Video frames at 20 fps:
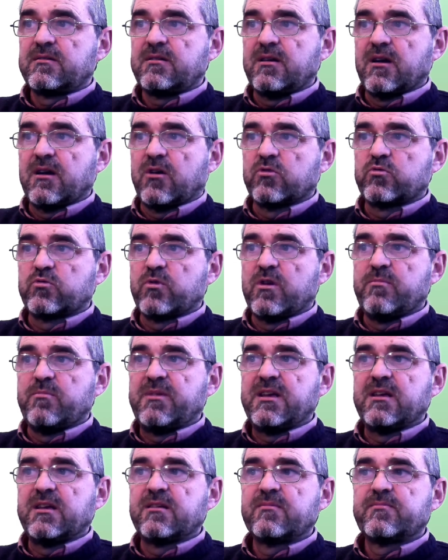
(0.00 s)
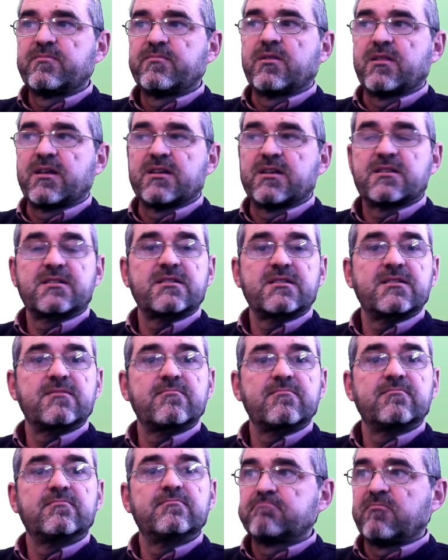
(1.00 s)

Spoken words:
The out will be this